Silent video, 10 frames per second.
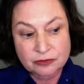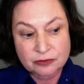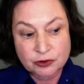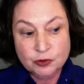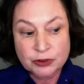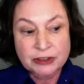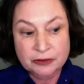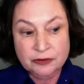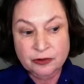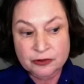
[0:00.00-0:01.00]
you could
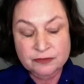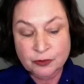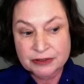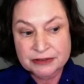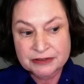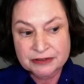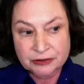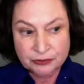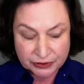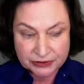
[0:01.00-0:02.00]
hear those voices,
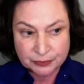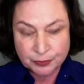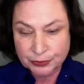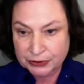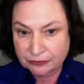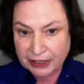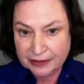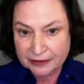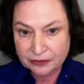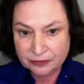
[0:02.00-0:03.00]
including some pretty
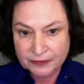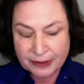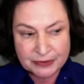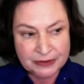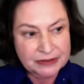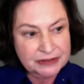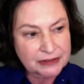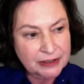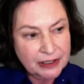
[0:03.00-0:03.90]
radical feminists.